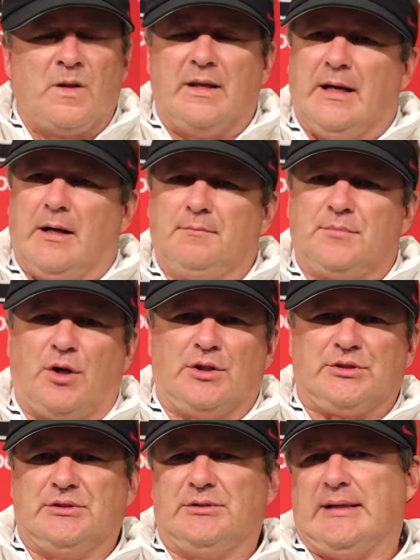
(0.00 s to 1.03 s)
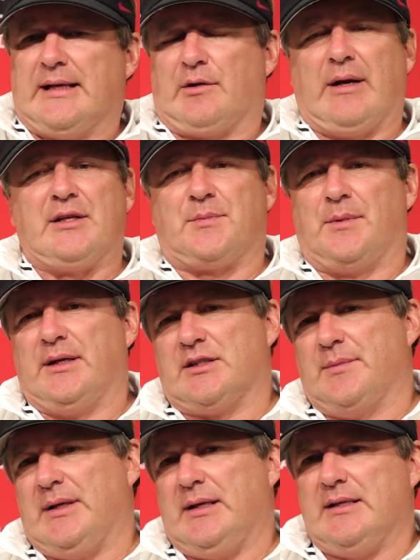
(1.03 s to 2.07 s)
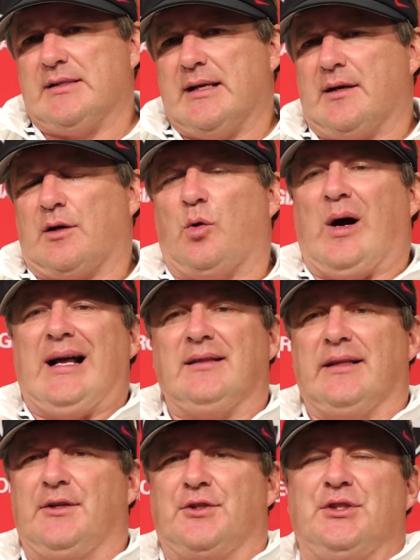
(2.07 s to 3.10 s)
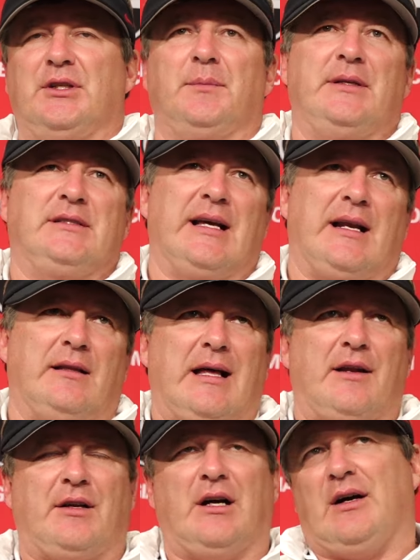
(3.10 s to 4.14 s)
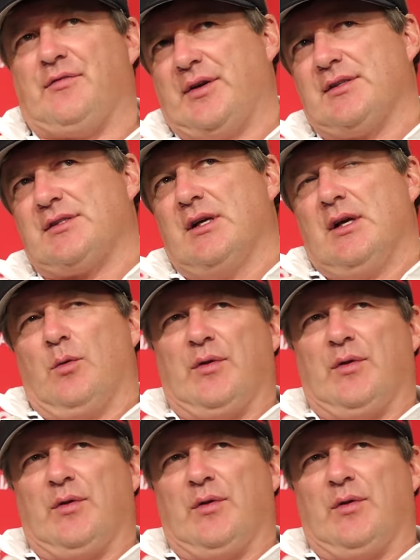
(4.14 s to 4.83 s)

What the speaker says: Yeah, Carson had a great spring to me. He's had a quiet leadership. He's got a lot of confidence.